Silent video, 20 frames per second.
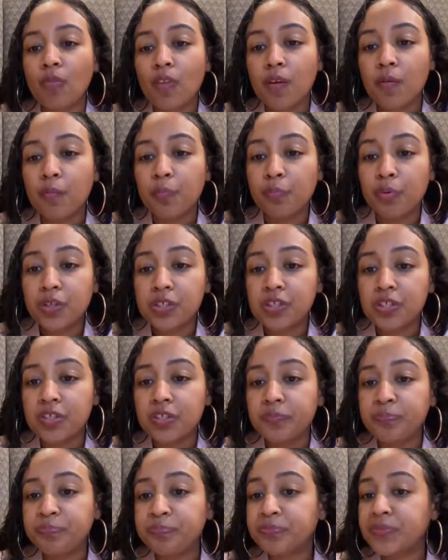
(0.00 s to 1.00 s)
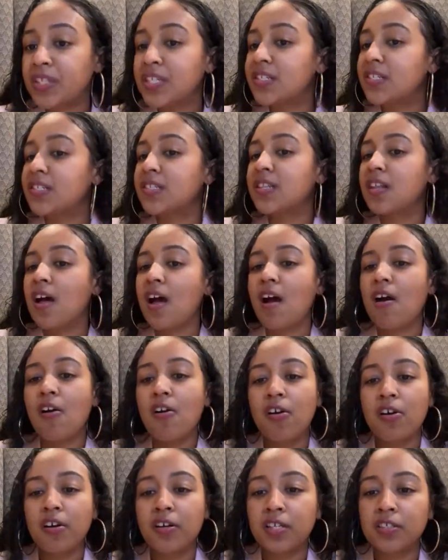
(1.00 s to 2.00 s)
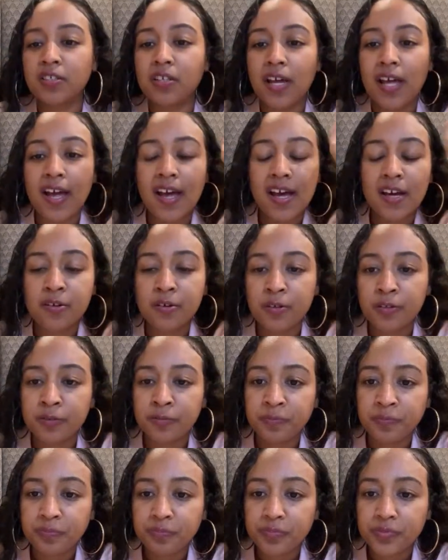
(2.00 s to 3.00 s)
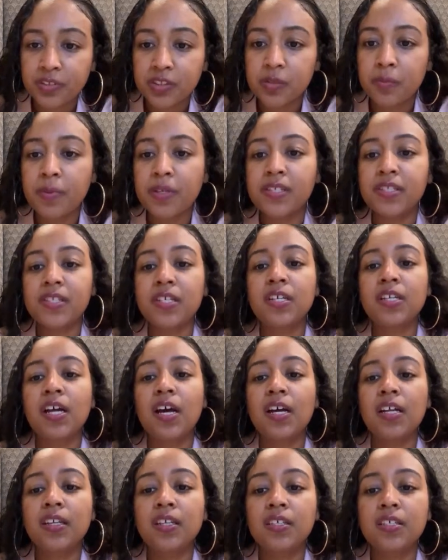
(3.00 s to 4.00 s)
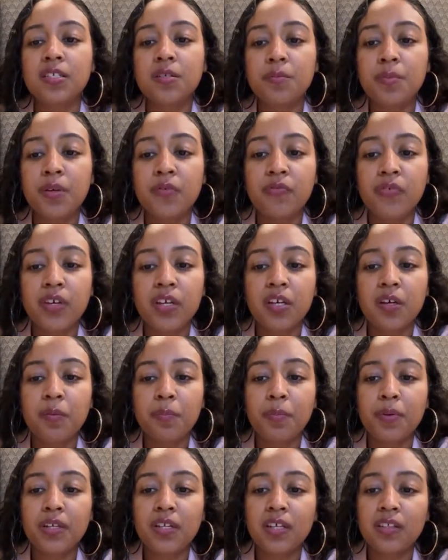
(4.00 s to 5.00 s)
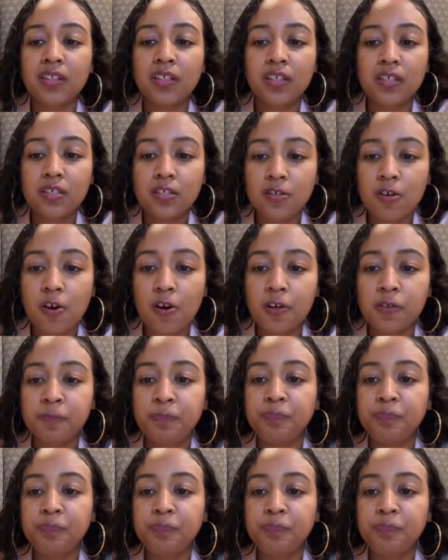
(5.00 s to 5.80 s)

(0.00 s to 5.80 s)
Bridget, it's not hard at all. Somebody said I need to be vegan, but I think it's hard.